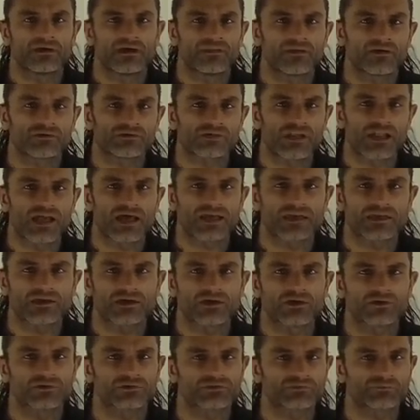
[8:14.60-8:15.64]
and those light
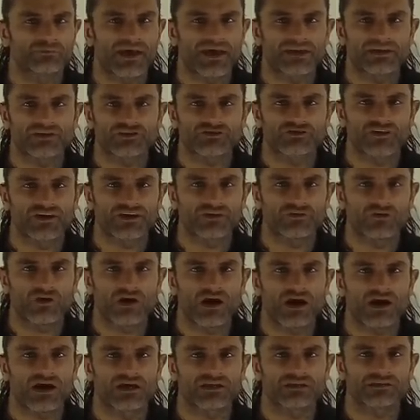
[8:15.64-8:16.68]
codes penetrate your
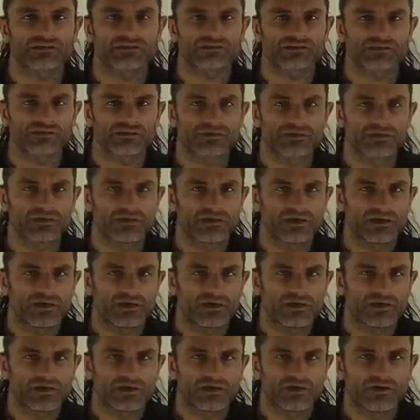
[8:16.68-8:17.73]
hearts.
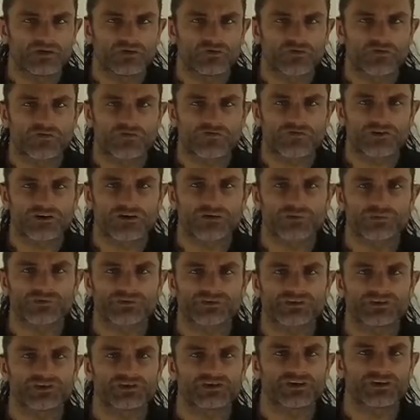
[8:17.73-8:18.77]
Your
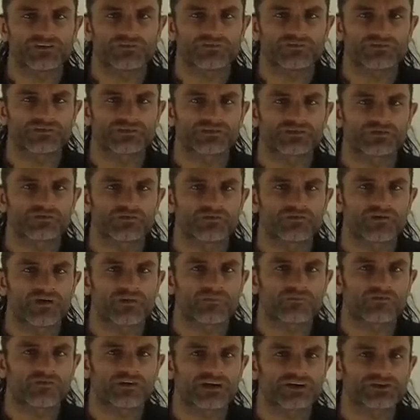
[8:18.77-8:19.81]
frequency shifts as your
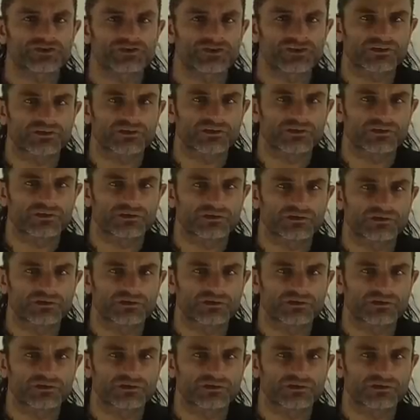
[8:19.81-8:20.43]
vibration